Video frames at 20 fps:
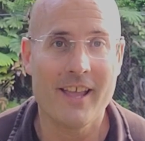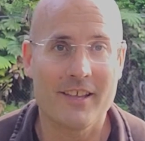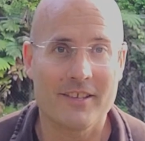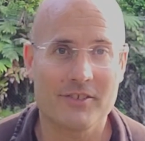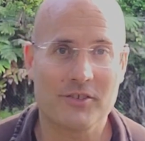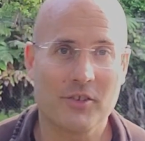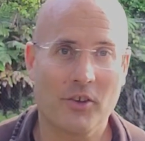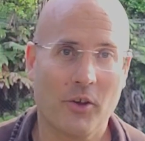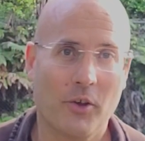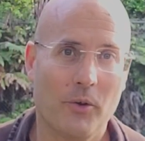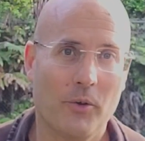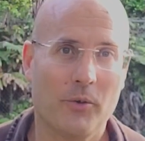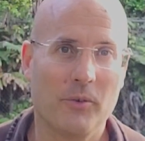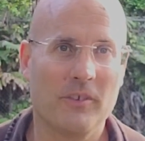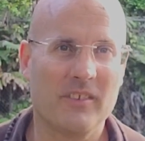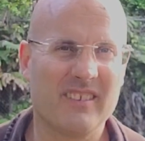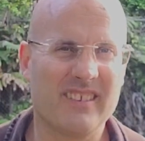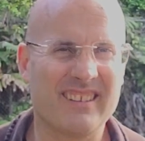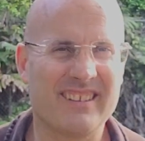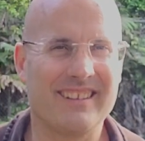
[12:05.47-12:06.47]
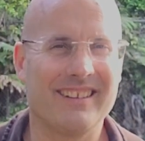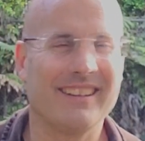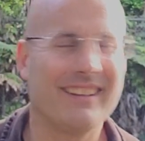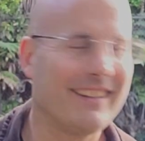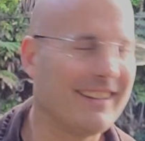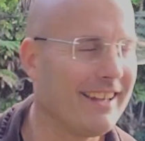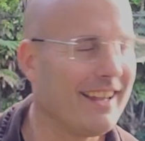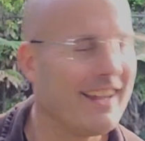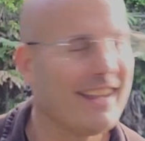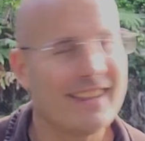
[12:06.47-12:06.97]
So
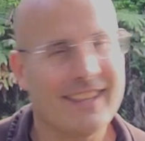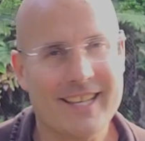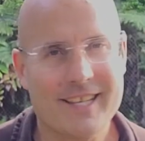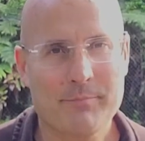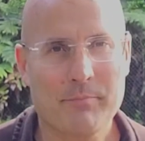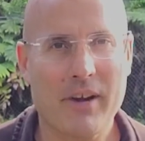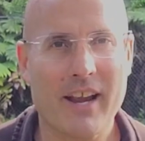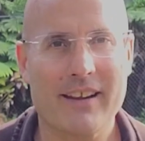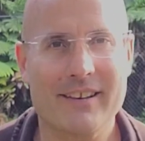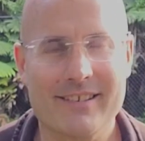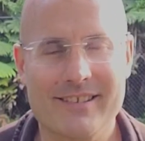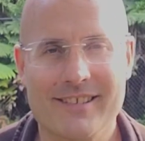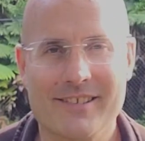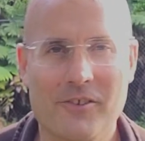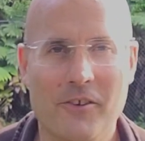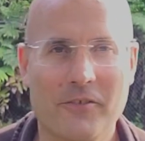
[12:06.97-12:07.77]
these practices,